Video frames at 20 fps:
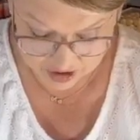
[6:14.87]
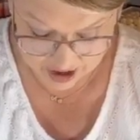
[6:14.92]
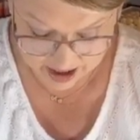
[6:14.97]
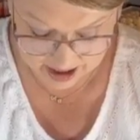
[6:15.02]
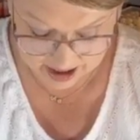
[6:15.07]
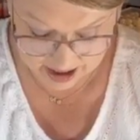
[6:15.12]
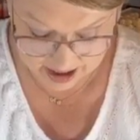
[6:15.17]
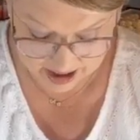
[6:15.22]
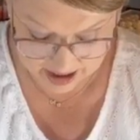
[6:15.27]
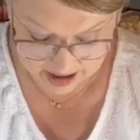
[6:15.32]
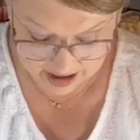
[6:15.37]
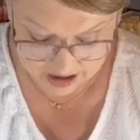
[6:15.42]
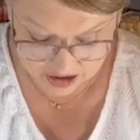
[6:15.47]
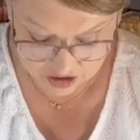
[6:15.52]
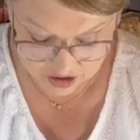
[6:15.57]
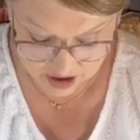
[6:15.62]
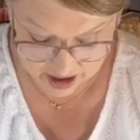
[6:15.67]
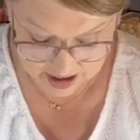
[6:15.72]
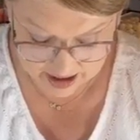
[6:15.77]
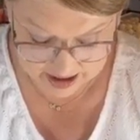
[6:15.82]
Try to get it as
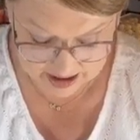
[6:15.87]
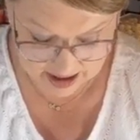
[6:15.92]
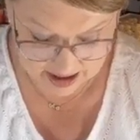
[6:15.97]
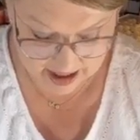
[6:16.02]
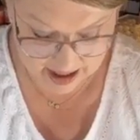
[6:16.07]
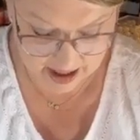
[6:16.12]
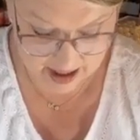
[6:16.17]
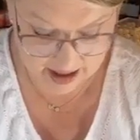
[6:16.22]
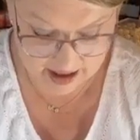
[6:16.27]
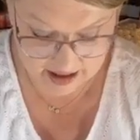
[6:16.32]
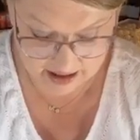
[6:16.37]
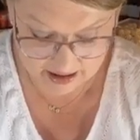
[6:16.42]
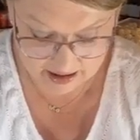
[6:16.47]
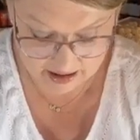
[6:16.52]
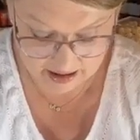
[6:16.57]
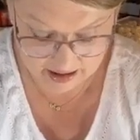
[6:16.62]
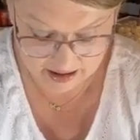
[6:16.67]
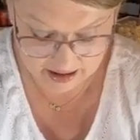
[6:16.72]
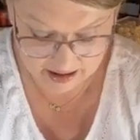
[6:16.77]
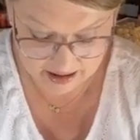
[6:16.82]
straight as I
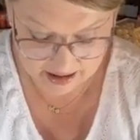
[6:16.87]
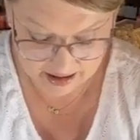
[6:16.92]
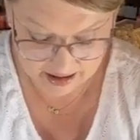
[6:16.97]
can.